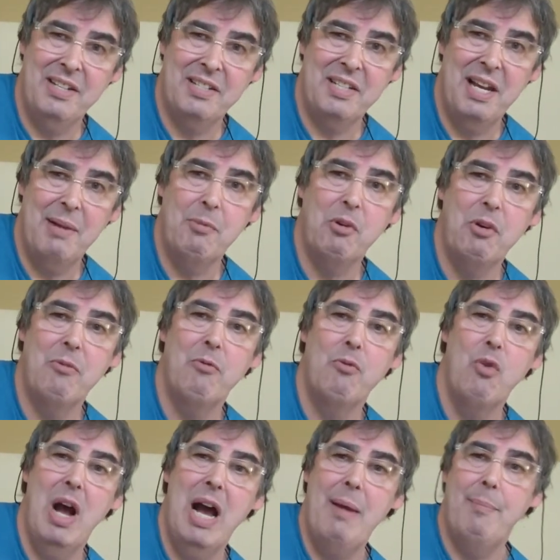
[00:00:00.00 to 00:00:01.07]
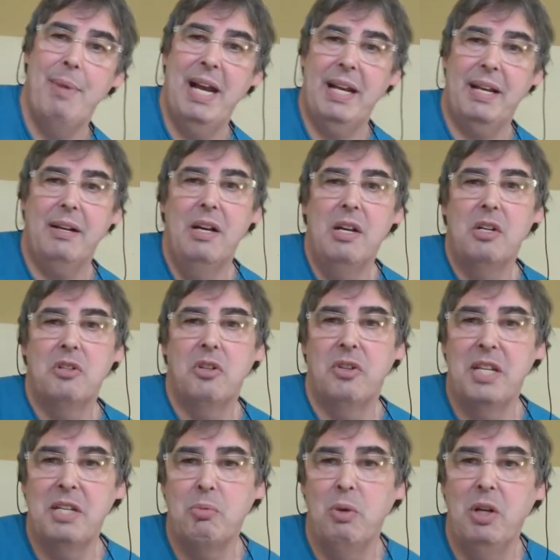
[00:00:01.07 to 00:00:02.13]
This time we're going right back. So
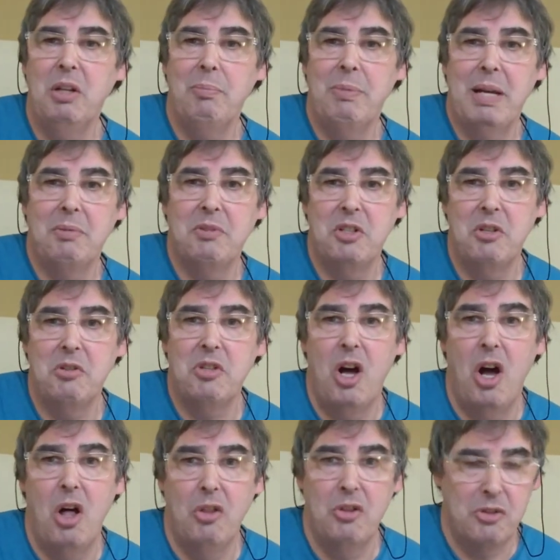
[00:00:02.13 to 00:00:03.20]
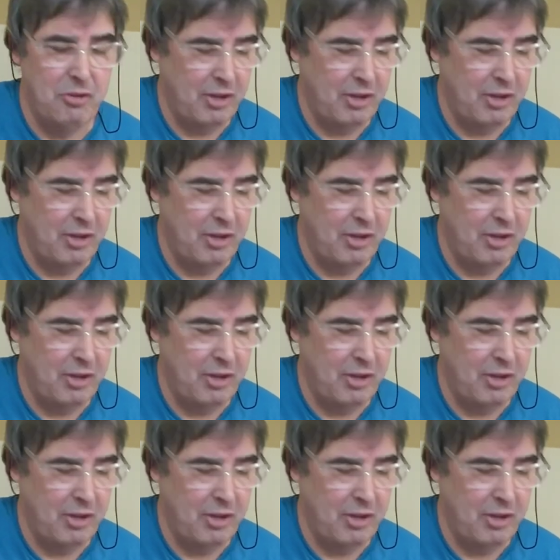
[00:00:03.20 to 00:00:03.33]
this will be able to use all the